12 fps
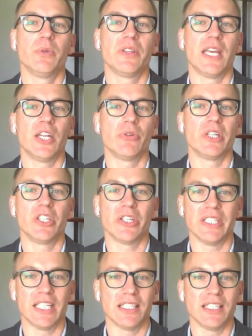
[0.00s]
with Andrea
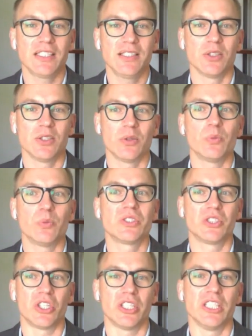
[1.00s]
Gardella, will
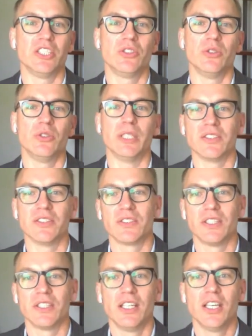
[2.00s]
start in 2 minutes.
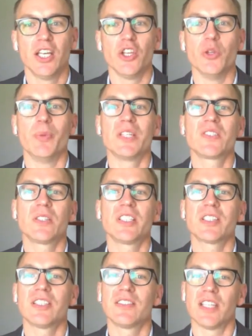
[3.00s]
You must
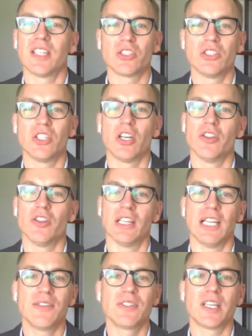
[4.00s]
click the session on the
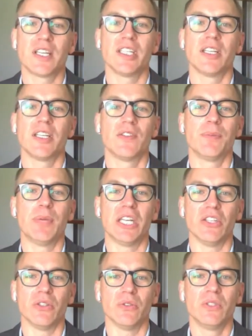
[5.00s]
left side of the
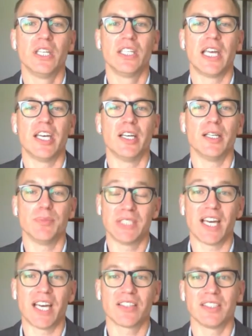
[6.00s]
menu to
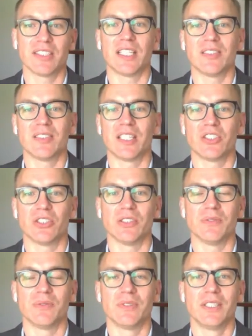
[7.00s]
access that session.
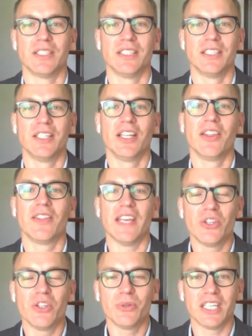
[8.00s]

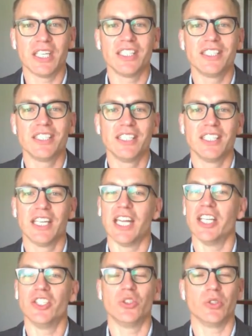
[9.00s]
Thank you again,
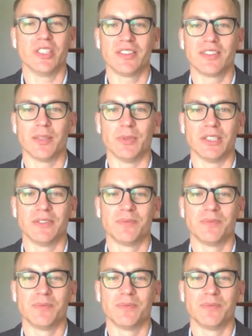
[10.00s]
and enjoy the summit.